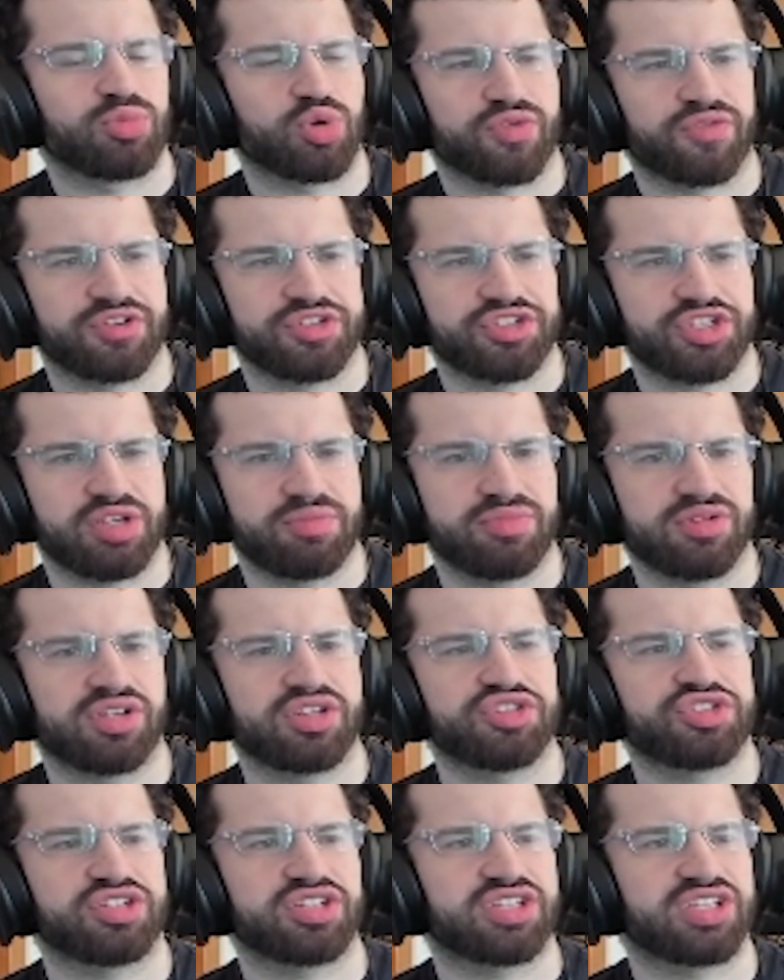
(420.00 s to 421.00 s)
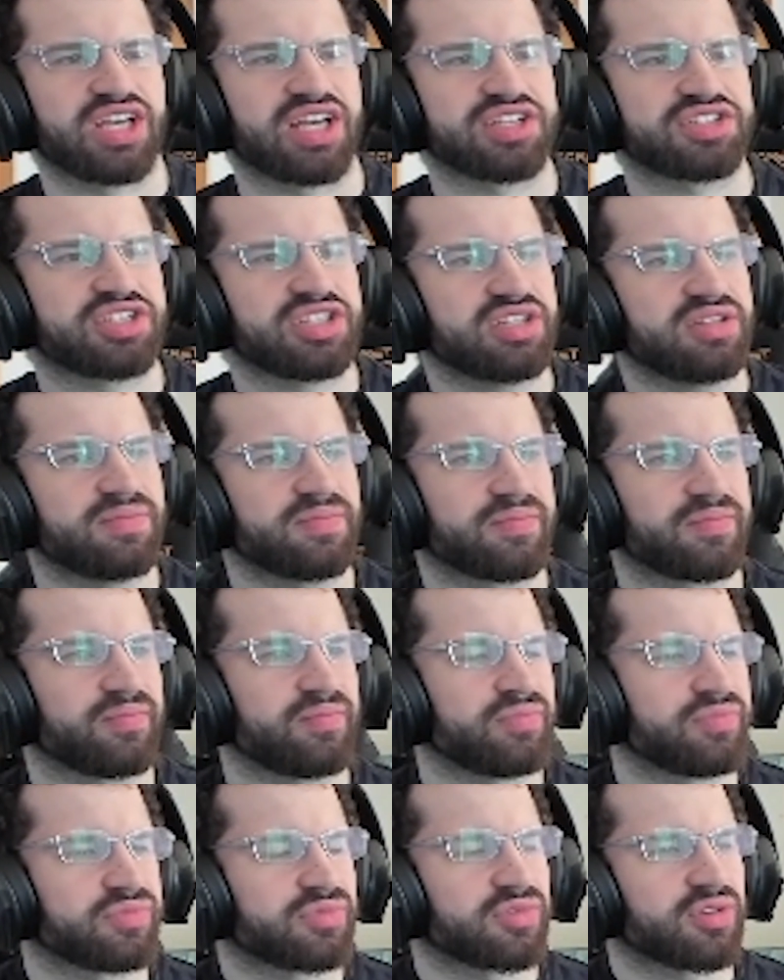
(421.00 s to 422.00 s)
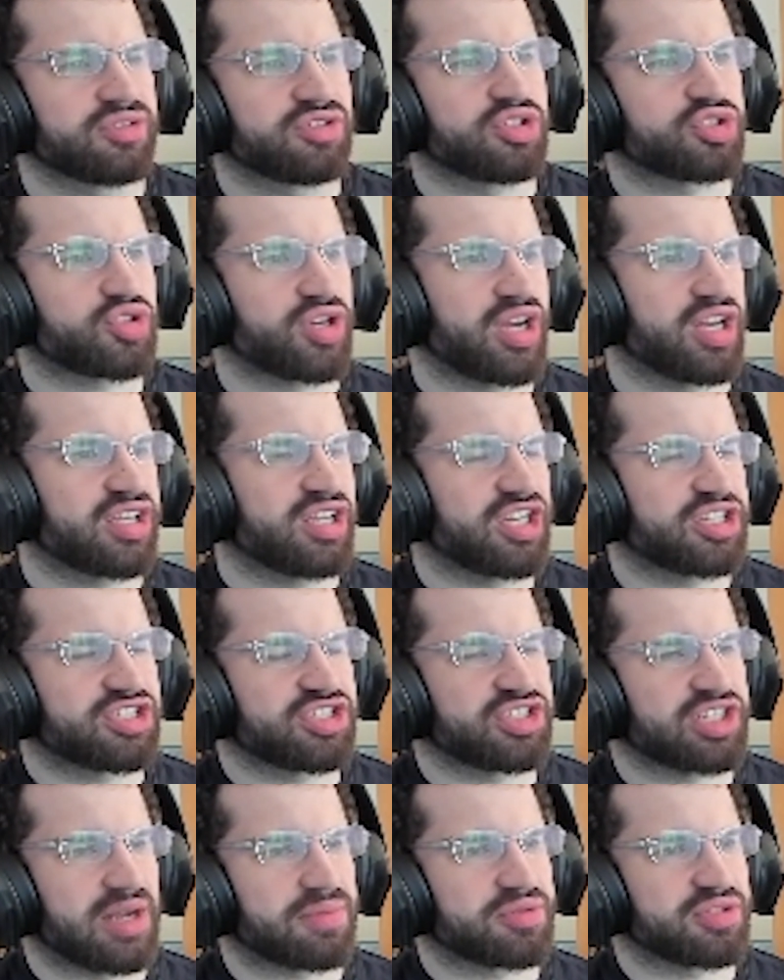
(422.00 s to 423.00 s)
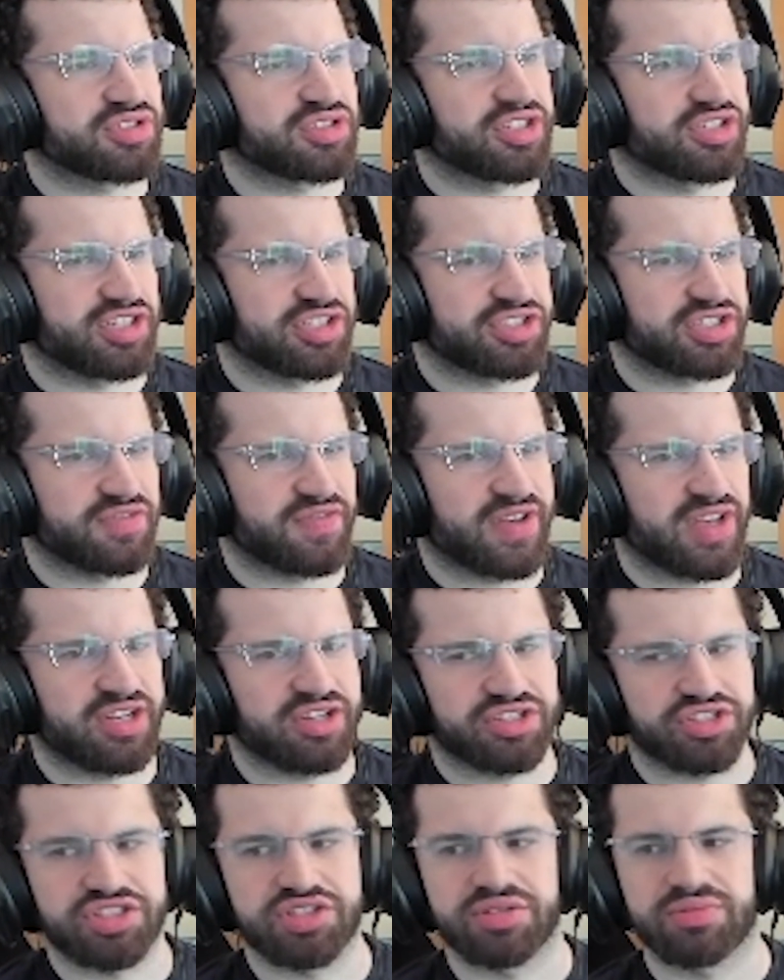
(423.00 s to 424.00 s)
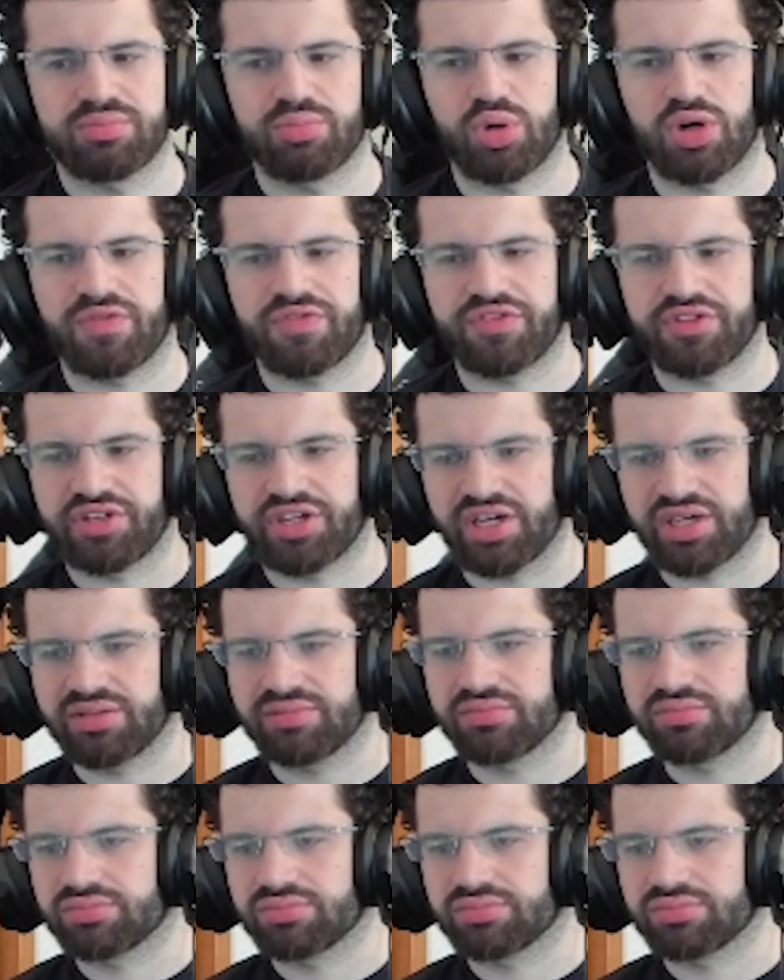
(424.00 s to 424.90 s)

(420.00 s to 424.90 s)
more versus him because you're guessing to try and catch his options at disadvantage more often than not.